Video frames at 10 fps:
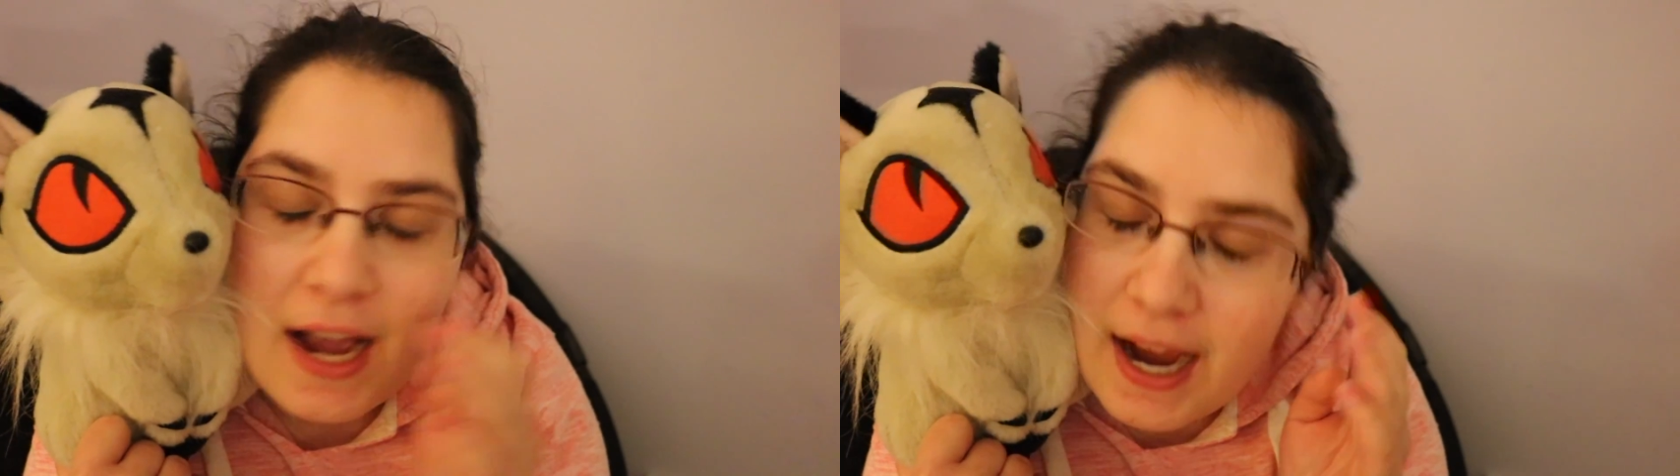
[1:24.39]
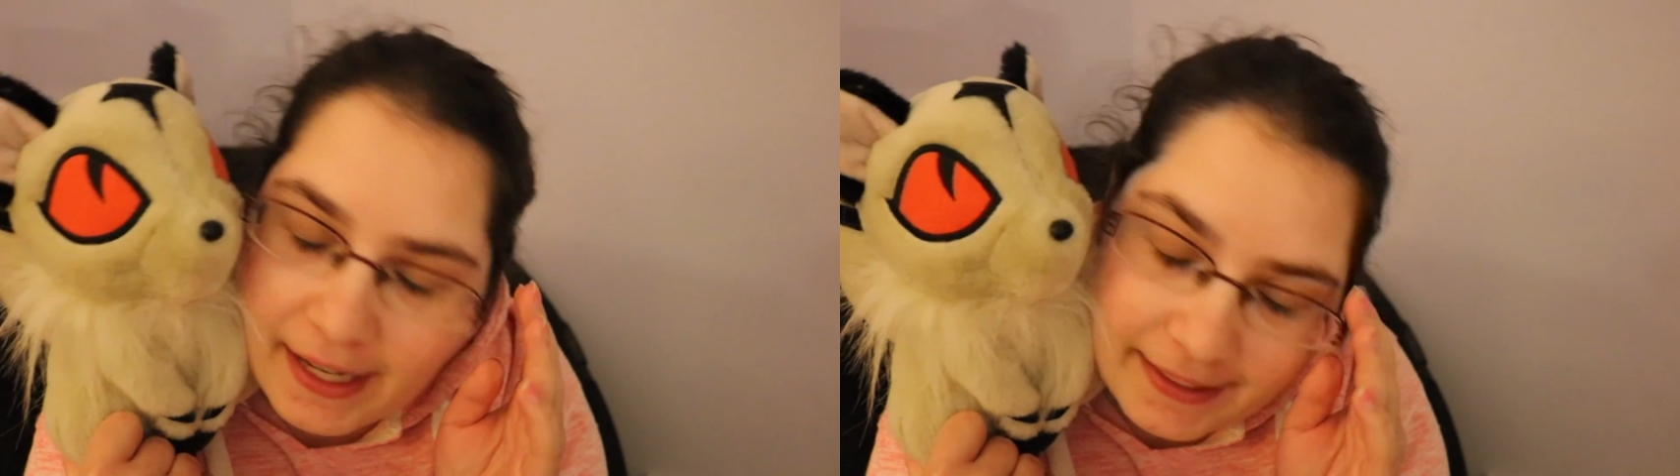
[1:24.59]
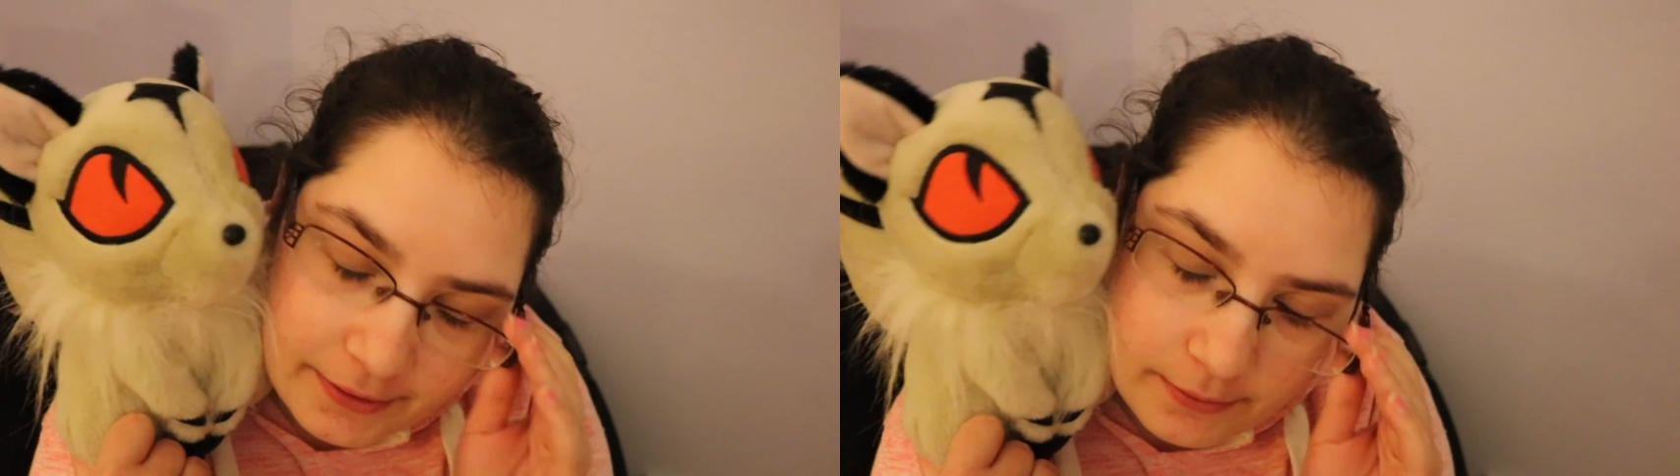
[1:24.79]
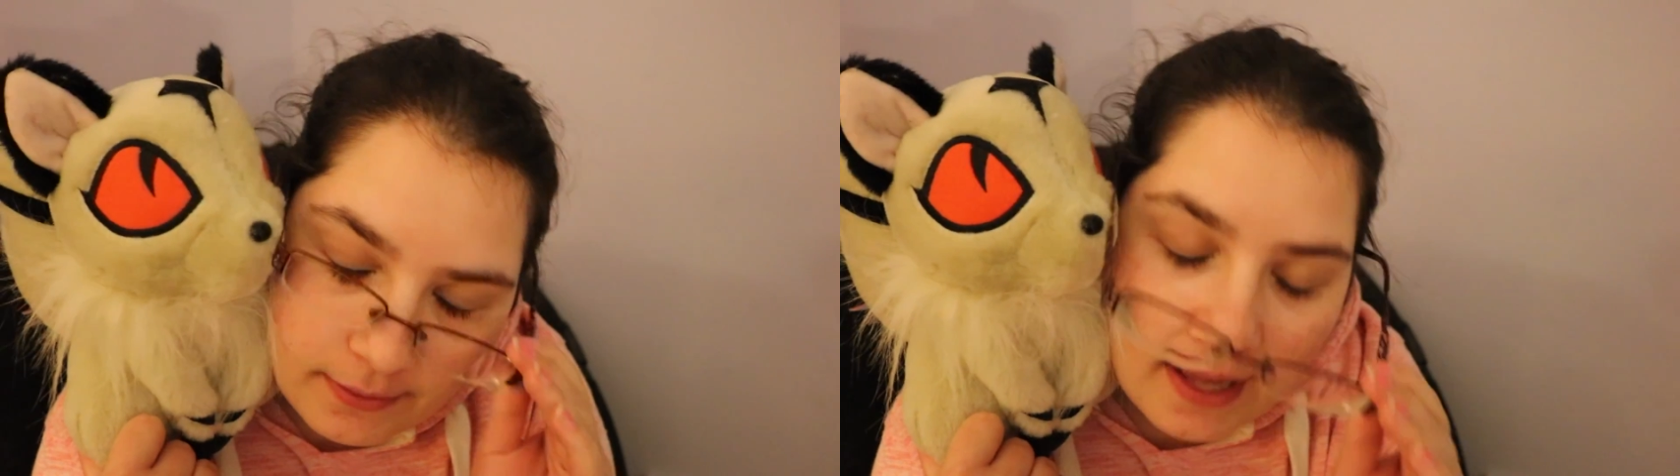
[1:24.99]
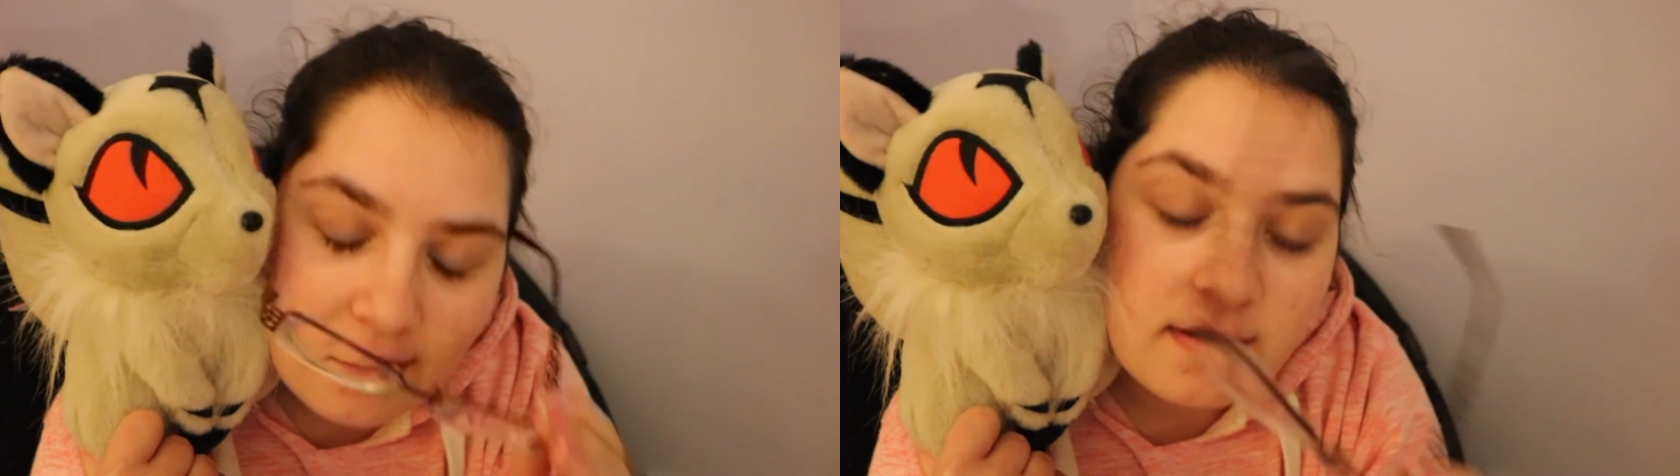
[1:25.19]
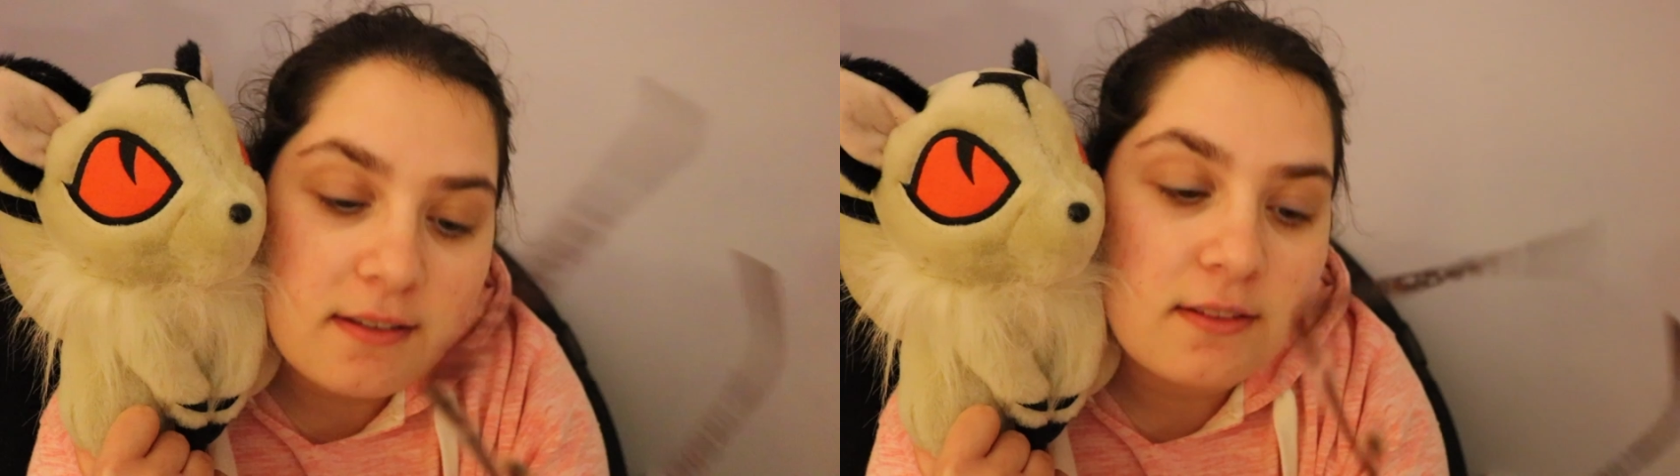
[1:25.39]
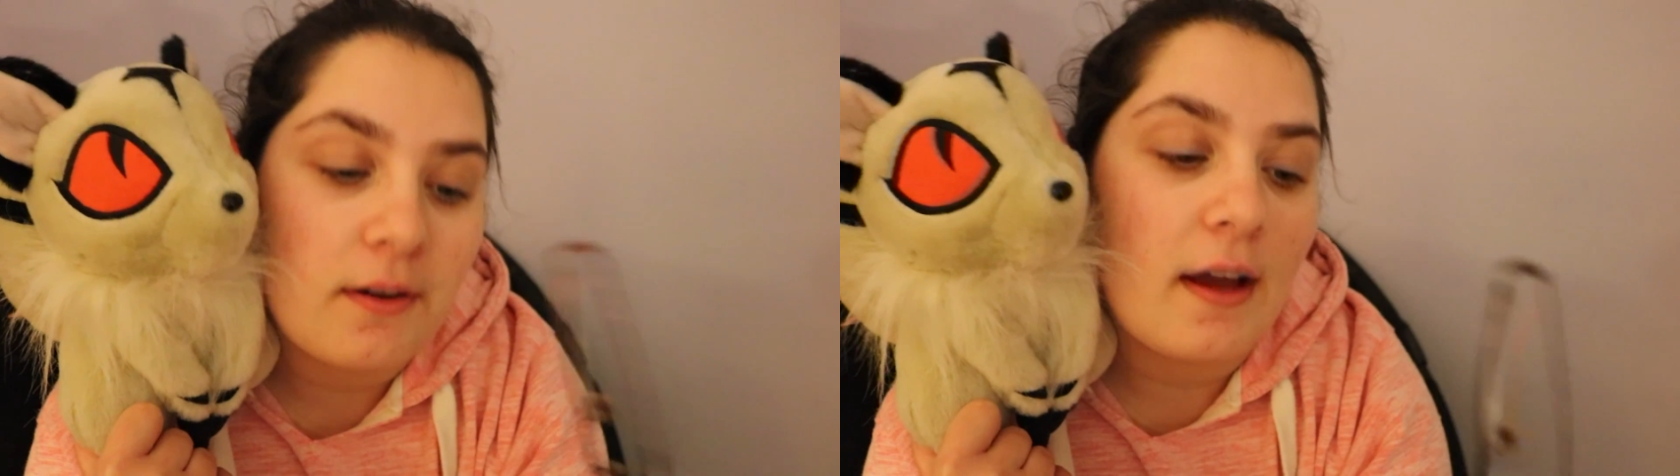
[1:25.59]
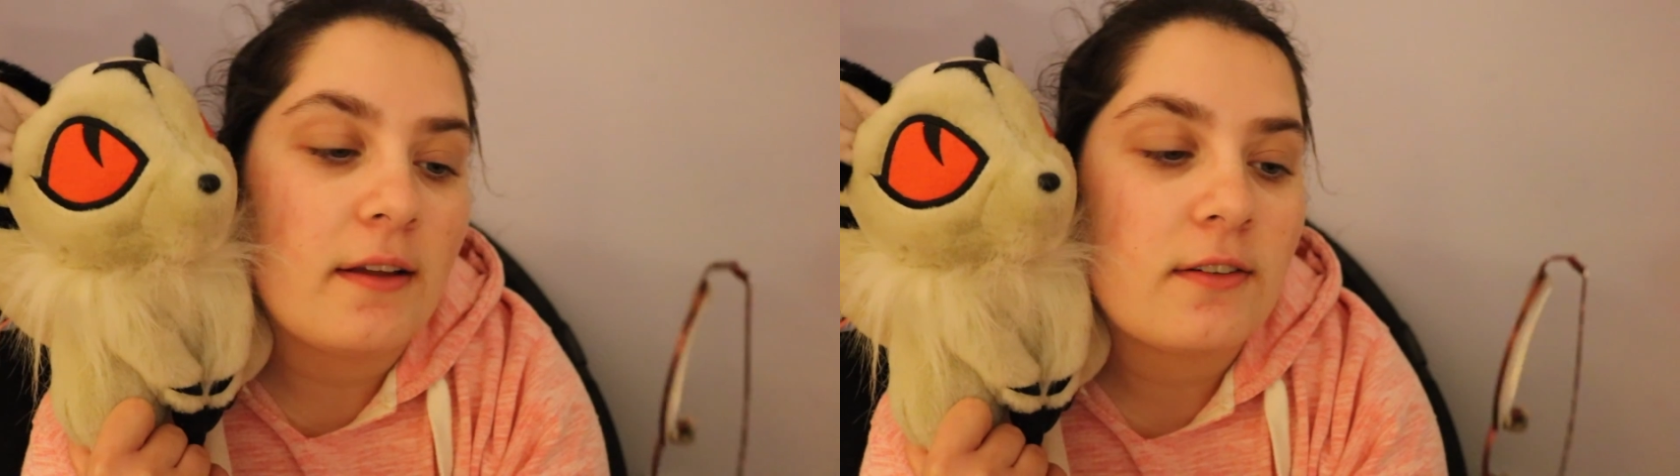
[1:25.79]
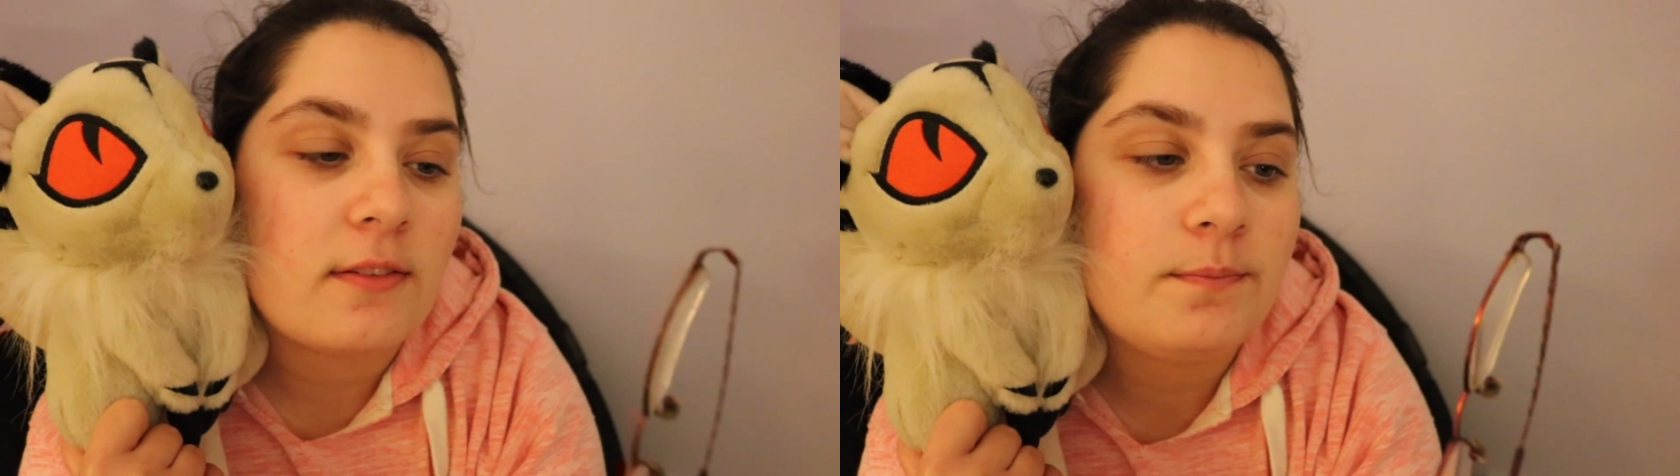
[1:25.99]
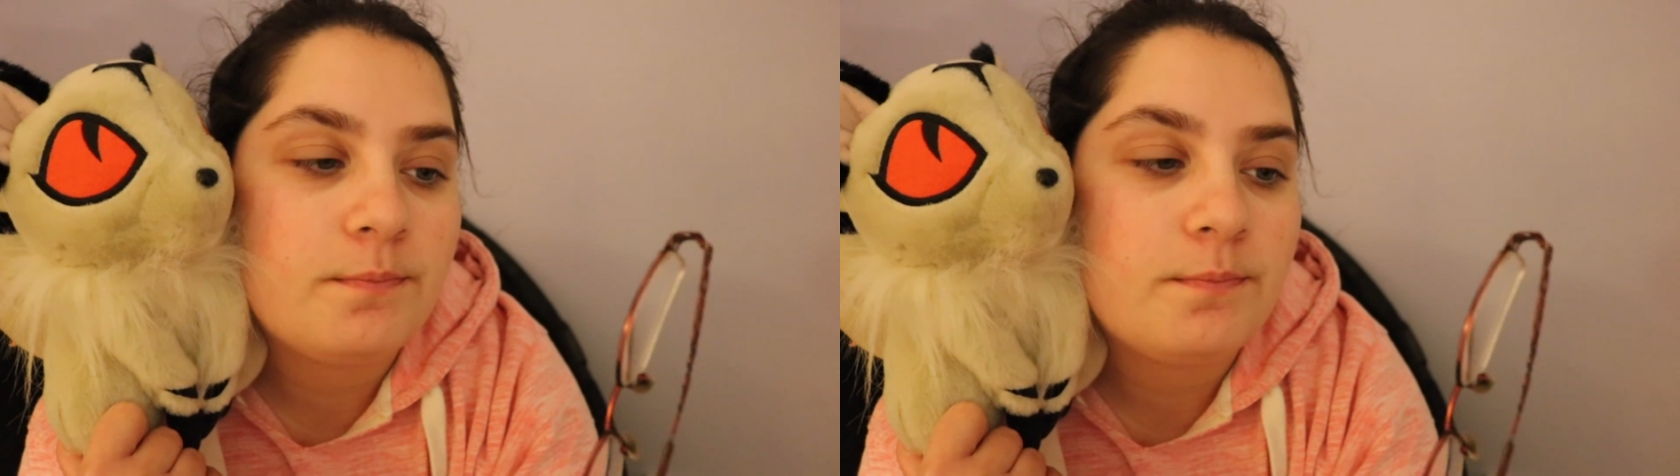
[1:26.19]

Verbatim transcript: I need new glasses, you guys.